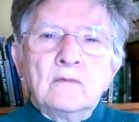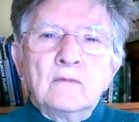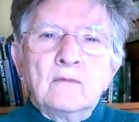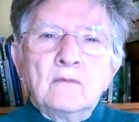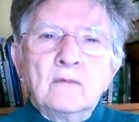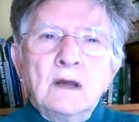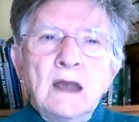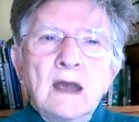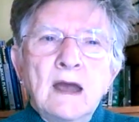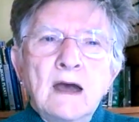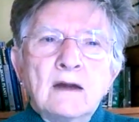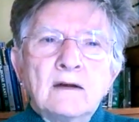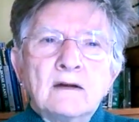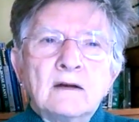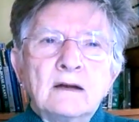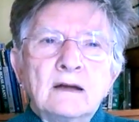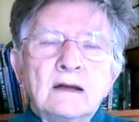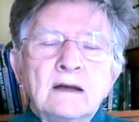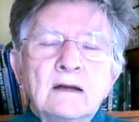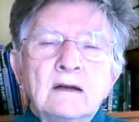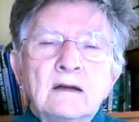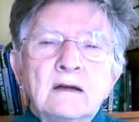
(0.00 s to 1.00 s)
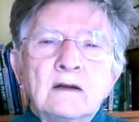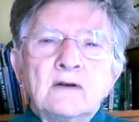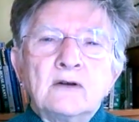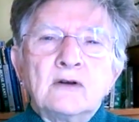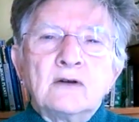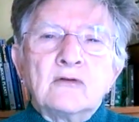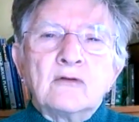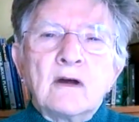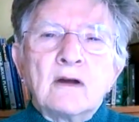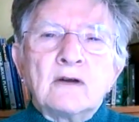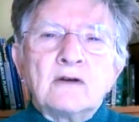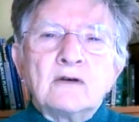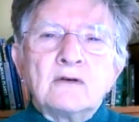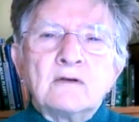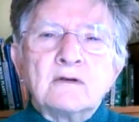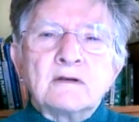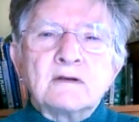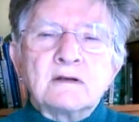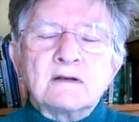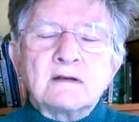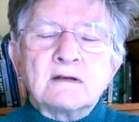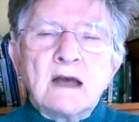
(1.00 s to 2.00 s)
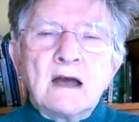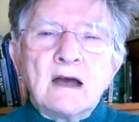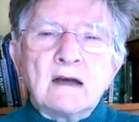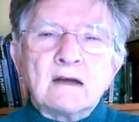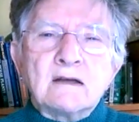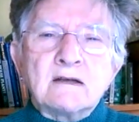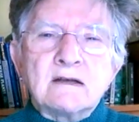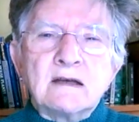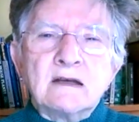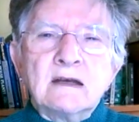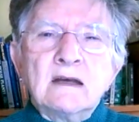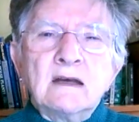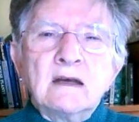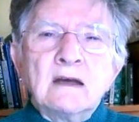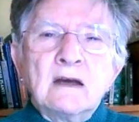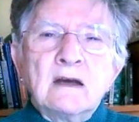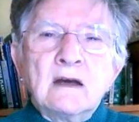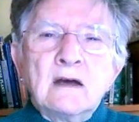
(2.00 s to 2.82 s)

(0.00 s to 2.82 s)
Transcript: We had a little undergraduate society,